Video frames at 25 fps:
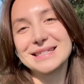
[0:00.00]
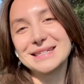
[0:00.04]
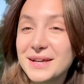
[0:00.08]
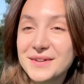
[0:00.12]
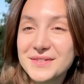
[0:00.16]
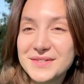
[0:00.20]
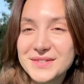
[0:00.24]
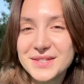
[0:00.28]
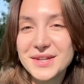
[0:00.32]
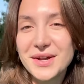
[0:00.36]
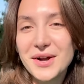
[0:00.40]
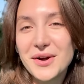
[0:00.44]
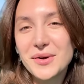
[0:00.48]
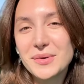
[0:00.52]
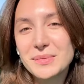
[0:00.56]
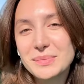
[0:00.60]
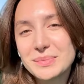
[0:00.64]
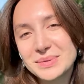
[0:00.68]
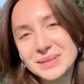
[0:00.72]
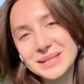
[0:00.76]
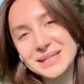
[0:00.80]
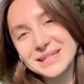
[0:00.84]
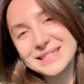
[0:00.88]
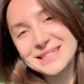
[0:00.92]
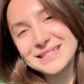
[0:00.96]
If so,
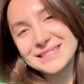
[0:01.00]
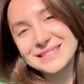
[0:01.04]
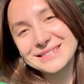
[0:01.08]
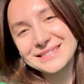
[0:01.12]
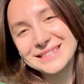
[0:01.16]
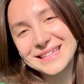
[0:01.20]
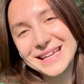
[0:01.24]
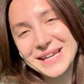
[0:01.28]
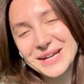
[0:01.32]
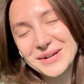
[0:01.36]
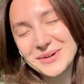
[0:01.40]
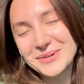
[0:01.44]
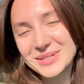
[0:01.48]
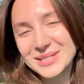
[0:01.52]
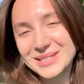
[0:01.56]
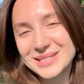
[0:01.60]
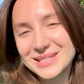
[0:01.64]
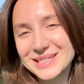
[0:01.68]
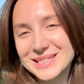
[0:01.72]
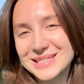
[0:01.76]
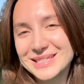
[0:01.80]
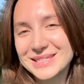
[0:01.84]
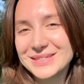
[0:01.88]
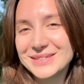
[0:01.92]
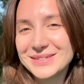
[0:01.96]
please, you know what to
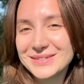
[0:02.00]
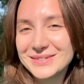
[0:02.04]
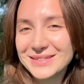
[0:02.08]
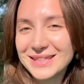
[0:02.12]
do,